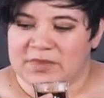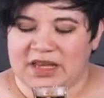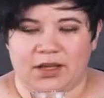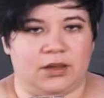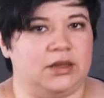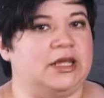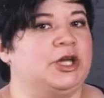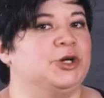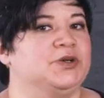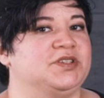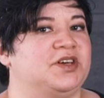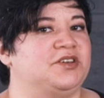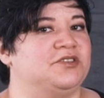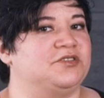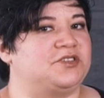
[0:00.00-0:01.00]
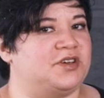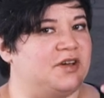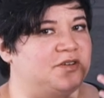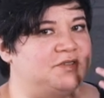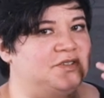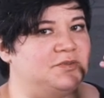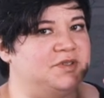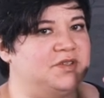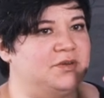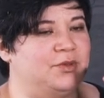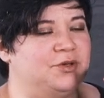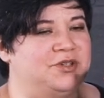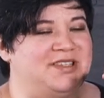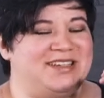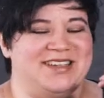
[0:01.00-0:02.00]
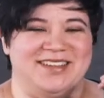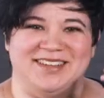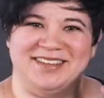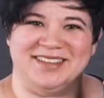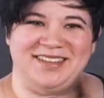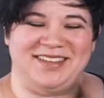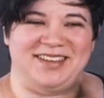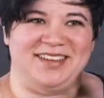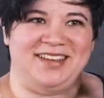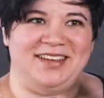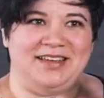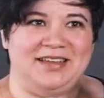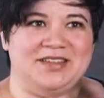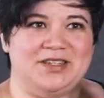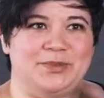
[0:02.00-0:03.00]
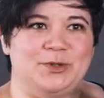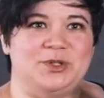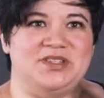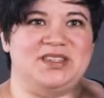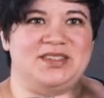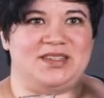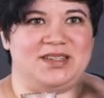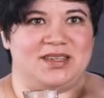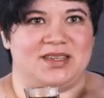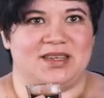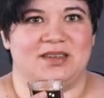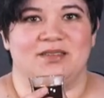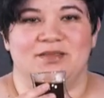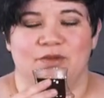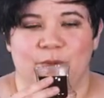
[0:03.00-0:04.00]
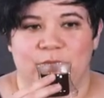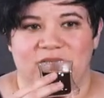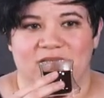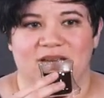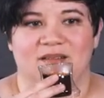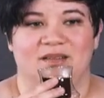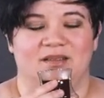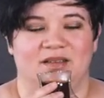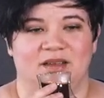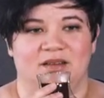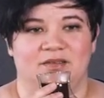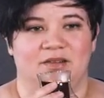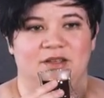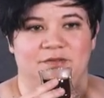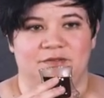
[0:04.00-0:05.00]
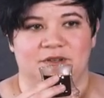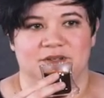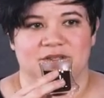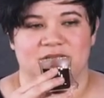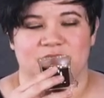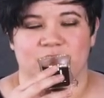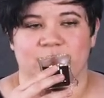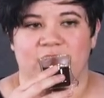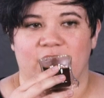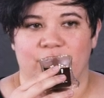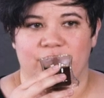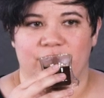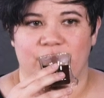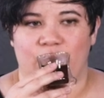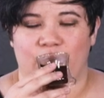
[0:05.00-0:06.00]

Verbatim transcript: it lingers on your tongue, so it's almost it's almost sticky the way it, it feels in your mouth.